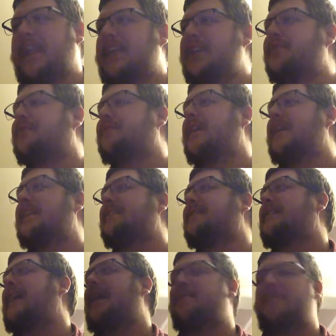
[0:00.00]
a huge fan of
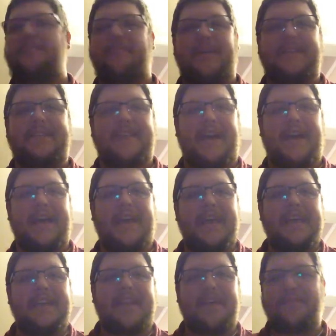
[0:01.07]
this album, but
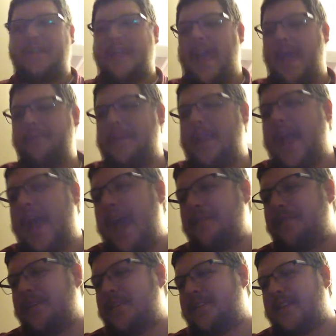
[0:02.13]
definitely happy to
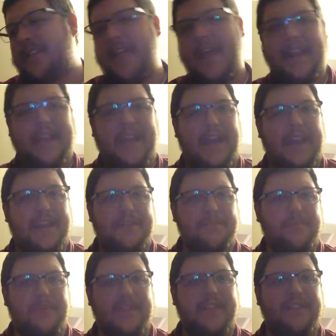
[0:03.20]
have it, and that kind of
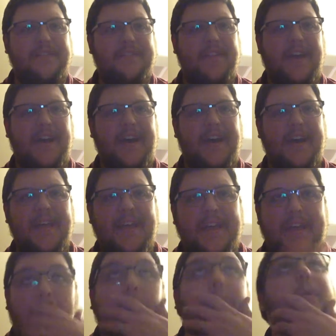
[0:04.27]
completes
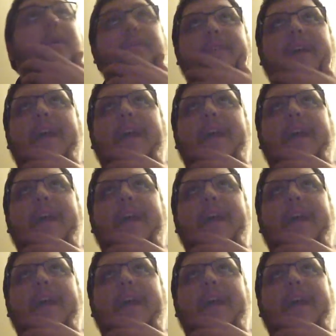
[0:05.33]
almost.